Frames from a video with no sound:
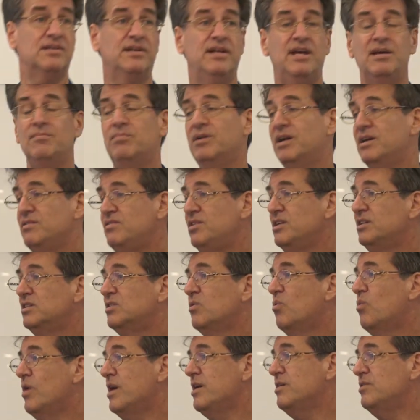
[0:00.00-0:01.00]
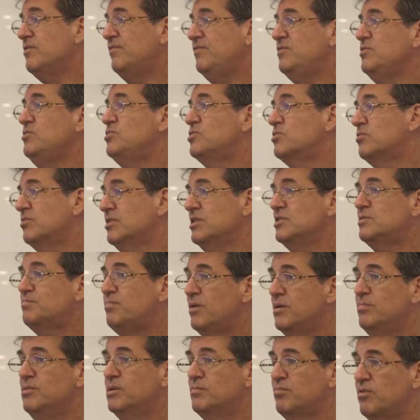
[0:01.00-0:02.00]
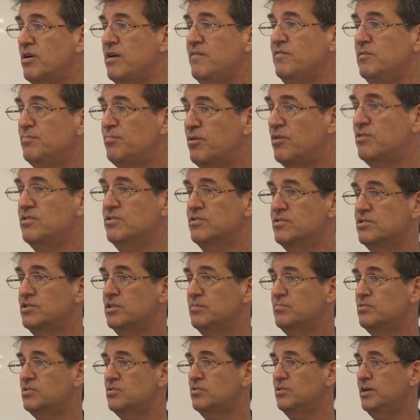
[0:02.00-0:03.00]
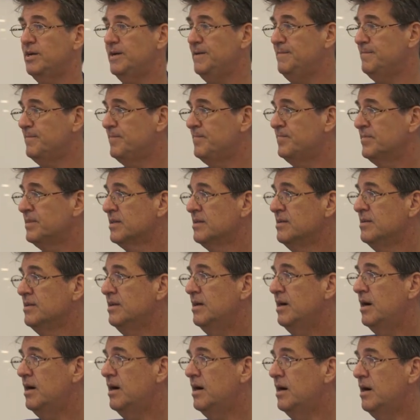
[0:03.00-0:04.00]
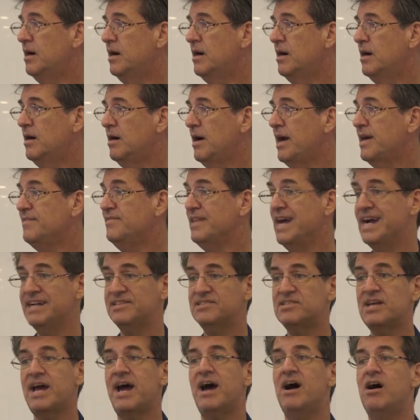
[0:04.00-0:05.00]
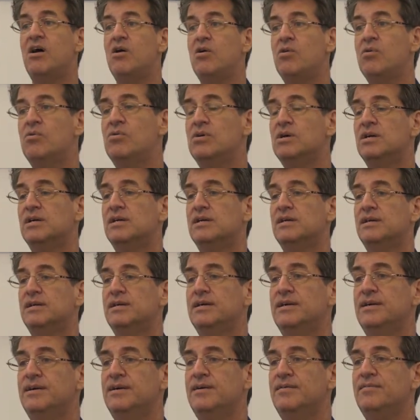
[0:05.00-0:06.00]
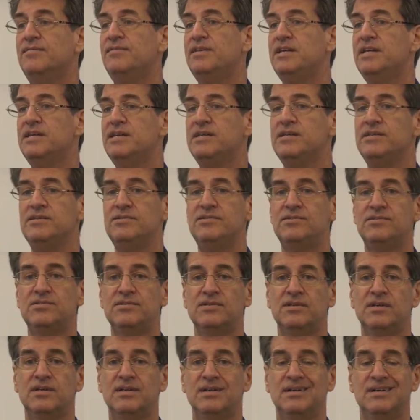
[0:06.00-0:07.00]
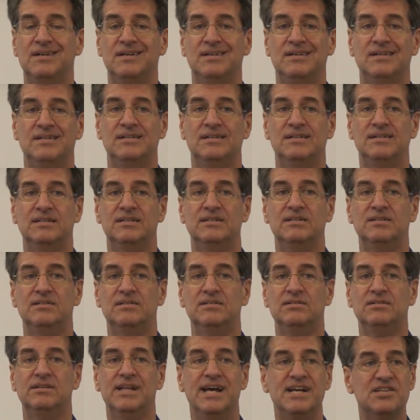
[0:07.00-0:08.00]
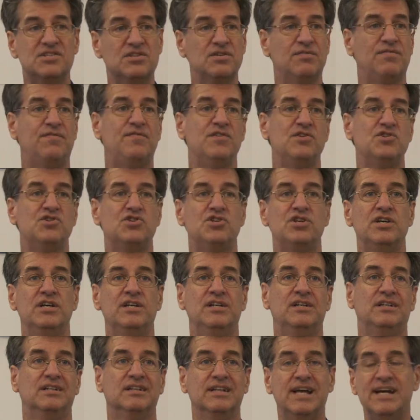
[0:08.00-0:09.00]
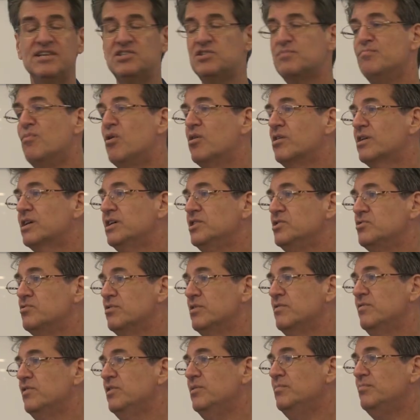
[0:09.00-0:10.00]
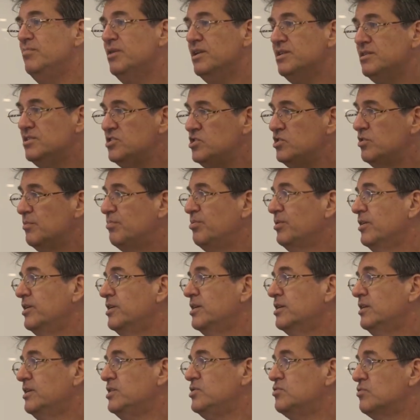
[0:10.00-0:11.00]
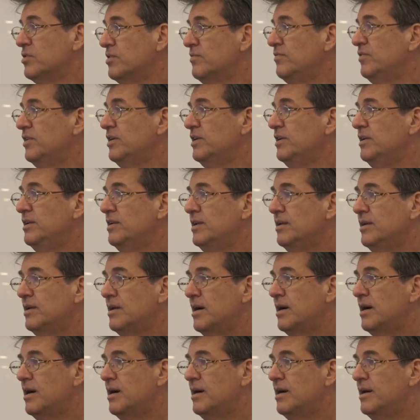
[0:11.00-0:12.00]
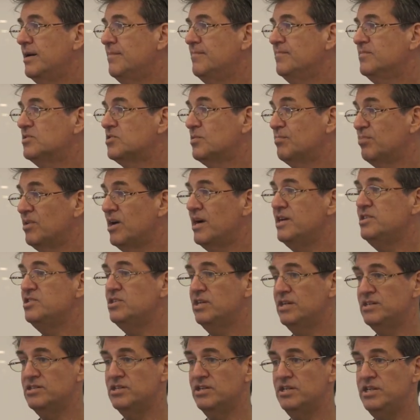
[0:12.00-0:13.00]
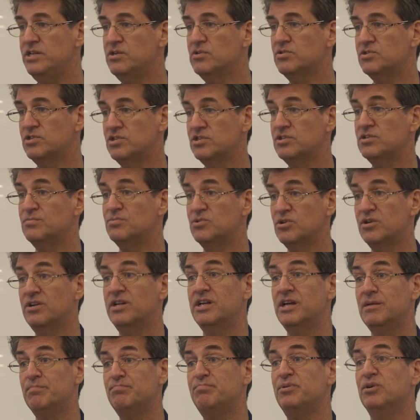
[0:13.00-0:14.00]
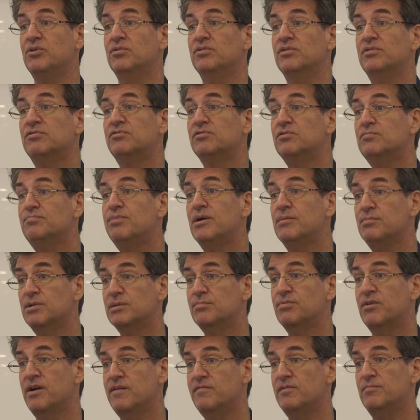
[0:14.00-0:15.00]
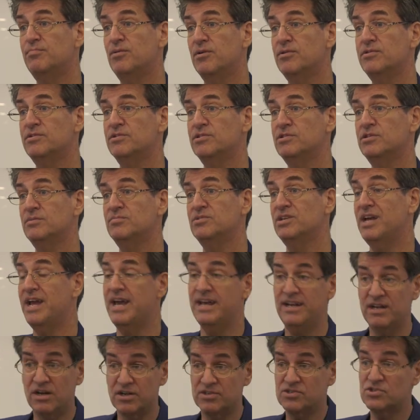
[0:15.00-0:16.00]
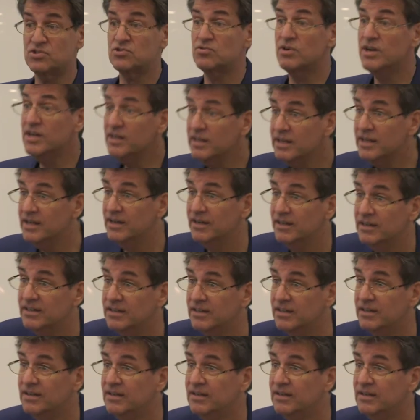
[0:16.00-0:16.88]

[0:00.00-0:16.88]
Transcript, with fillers: today, but I think the way of the future is public-private partnerships, okay? Uh, and that's how these less efficient, less market-driven, but geopolitically driven um, supply chains and ecosystems are going to get built through public-private partnerships. And Australia